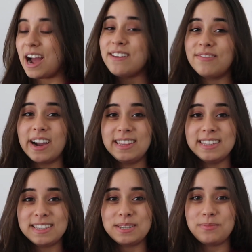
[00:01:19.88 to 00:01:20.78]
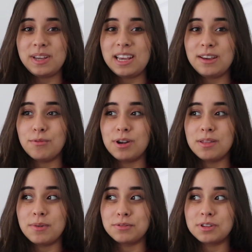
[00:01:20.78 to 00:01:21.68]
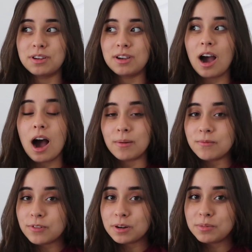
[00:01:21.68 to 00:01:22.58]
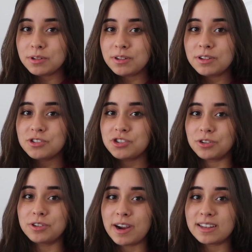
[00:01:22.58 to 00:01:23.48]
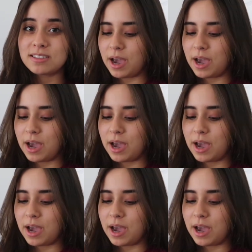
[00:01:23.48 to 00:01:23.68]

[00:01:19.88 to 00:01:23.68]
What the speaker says: I find this to be one of the most comfortable shoulder rests.